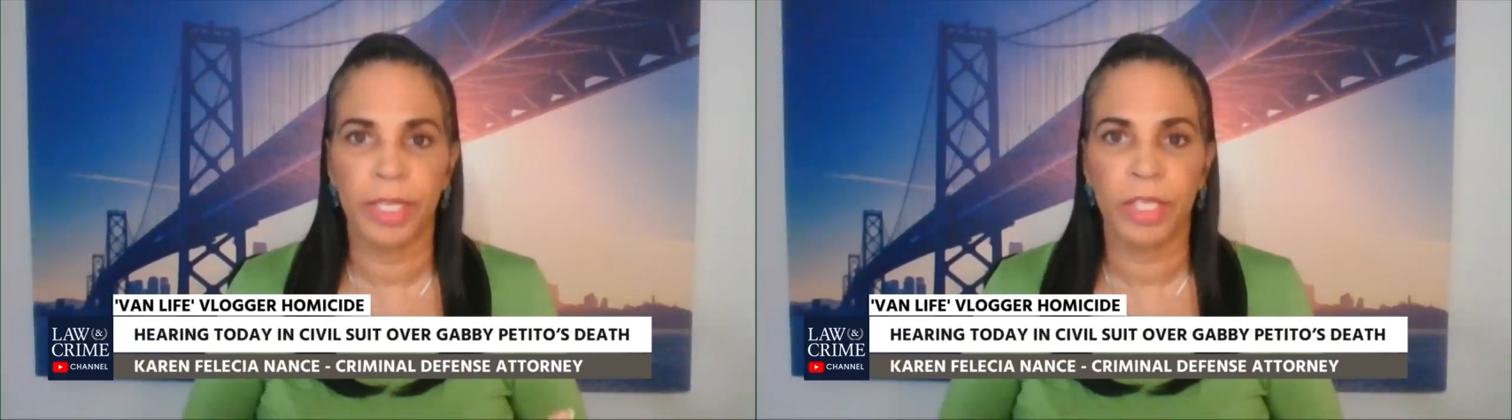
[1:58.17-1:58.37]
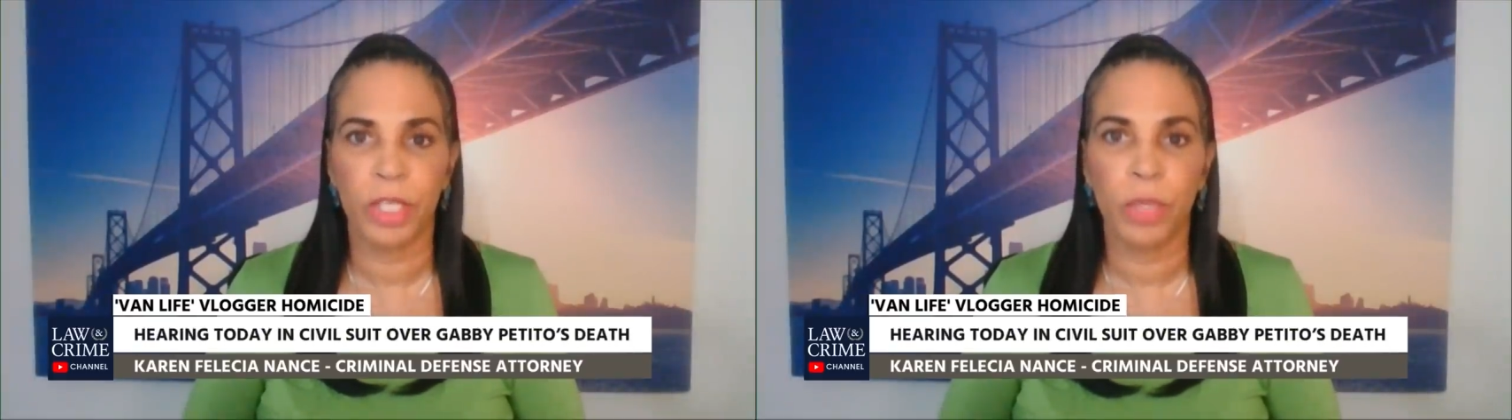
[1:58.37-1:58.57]

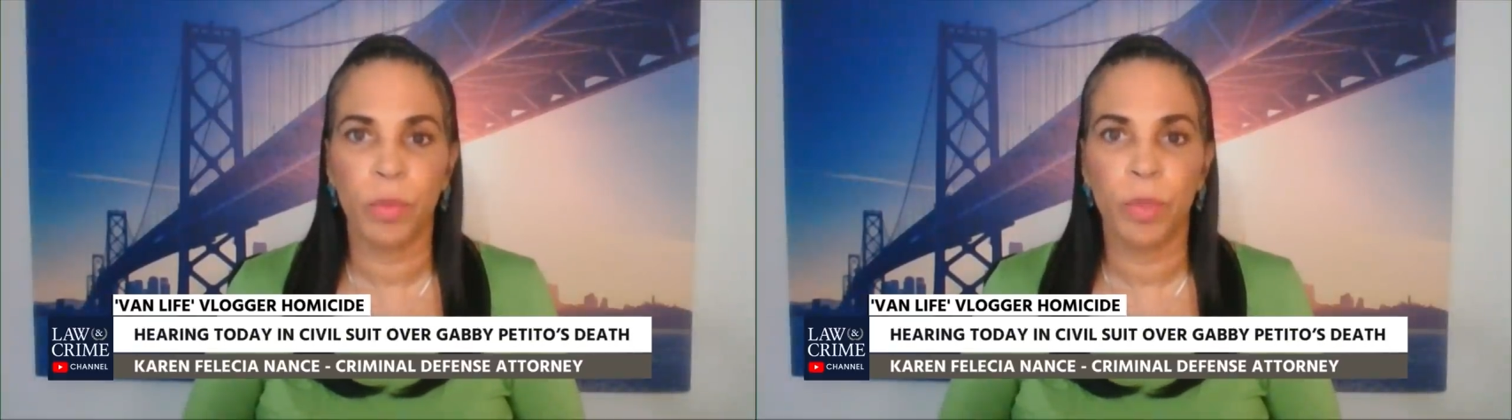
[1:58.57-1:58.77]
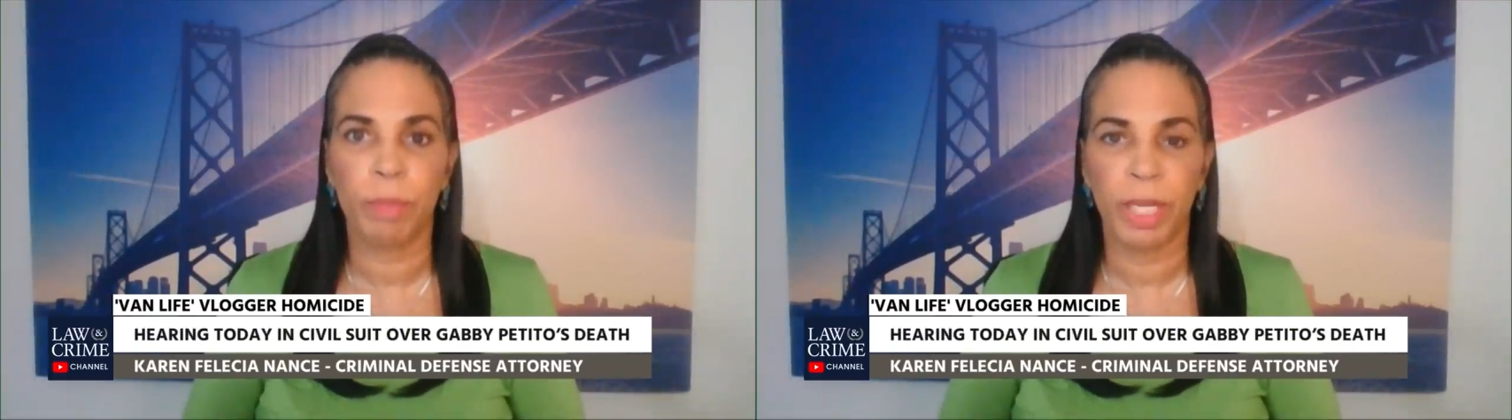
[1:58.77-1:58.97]
that
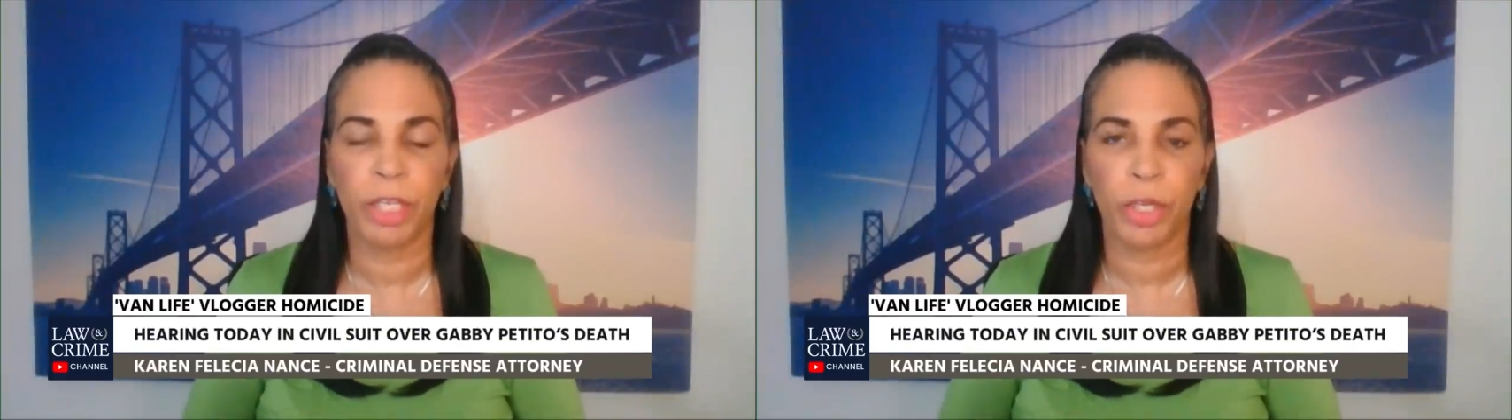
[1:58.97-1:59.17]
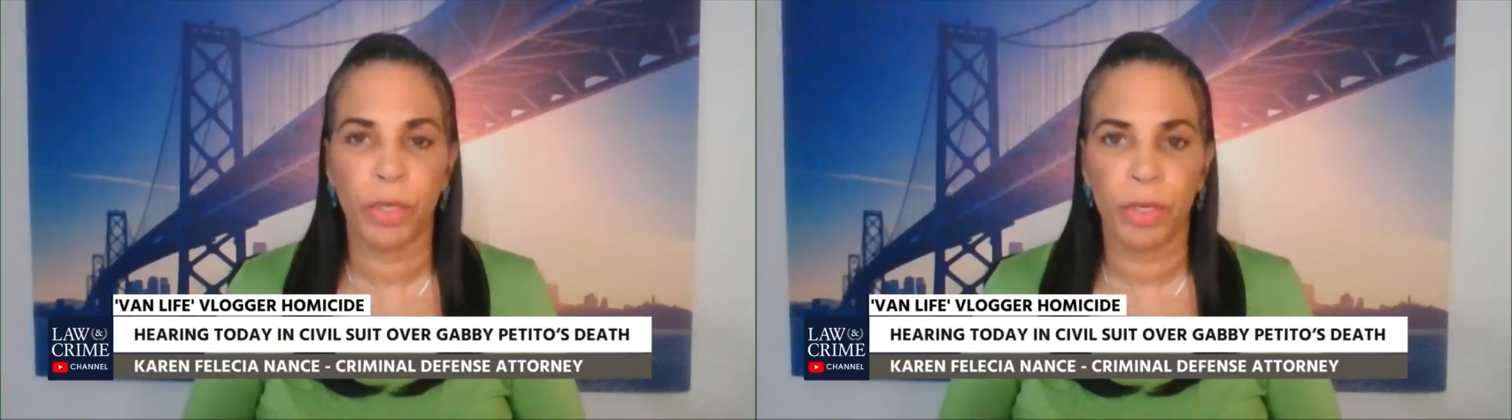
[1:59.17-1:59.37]
you would
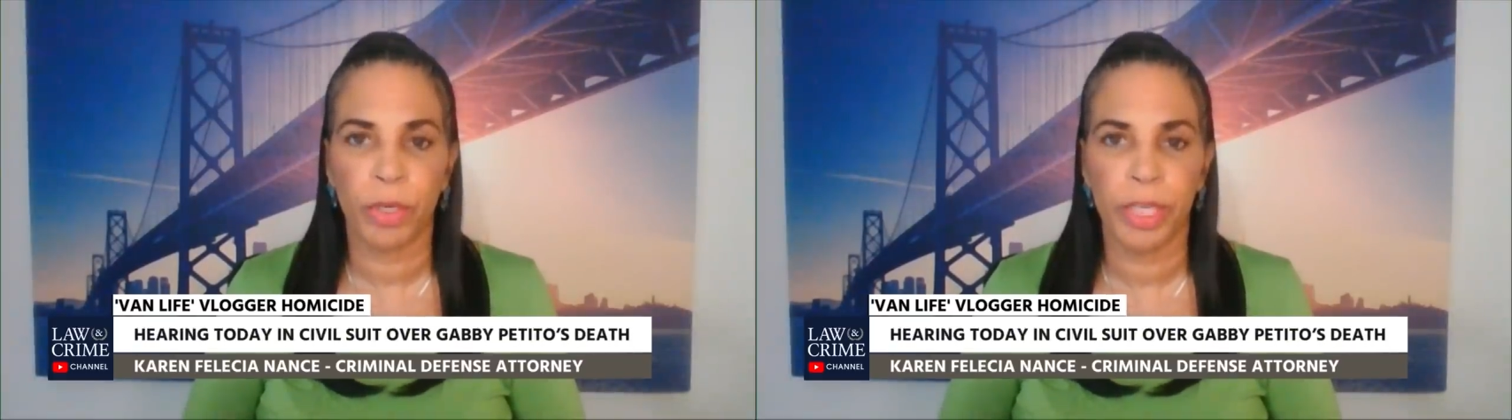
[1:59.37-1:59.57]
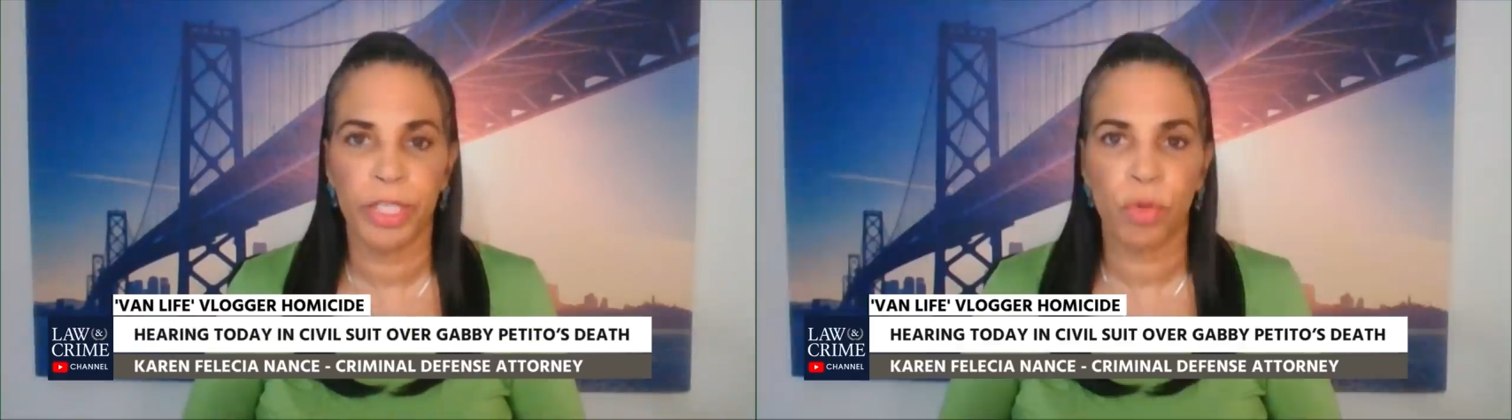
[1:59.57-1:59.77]
be
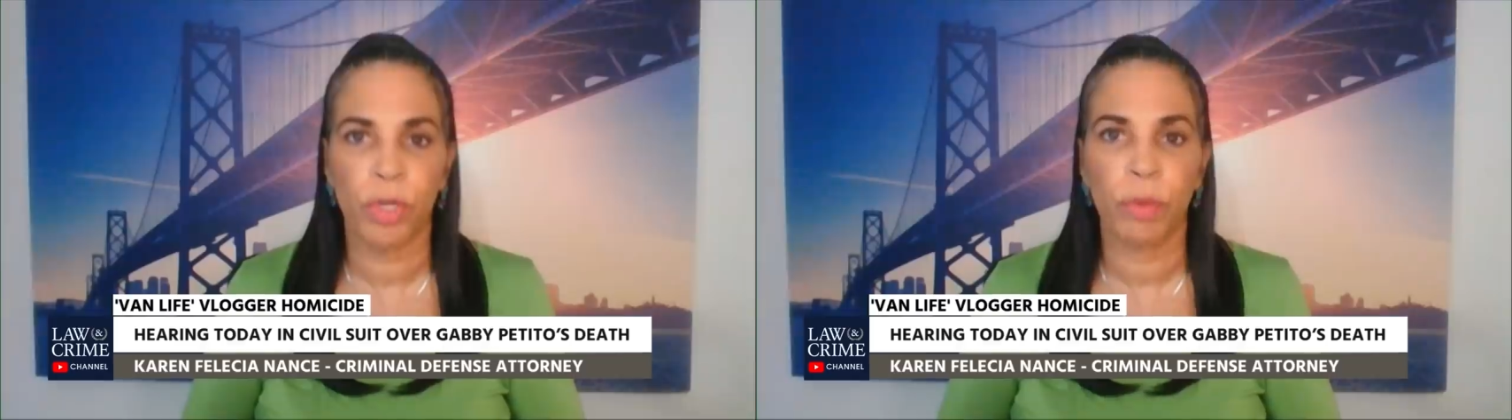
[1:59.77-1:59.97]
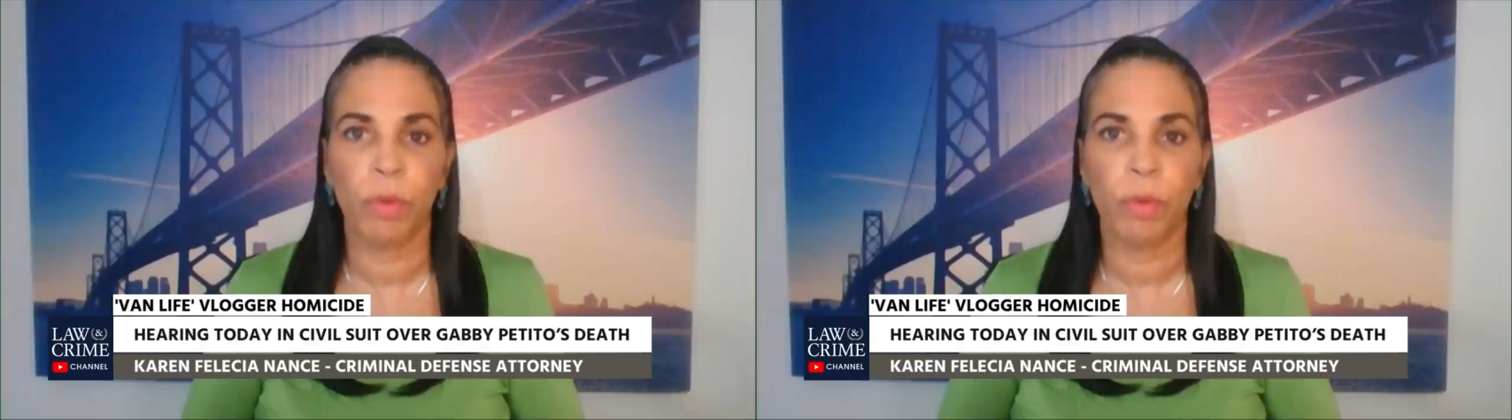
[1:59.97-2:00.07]
encouraged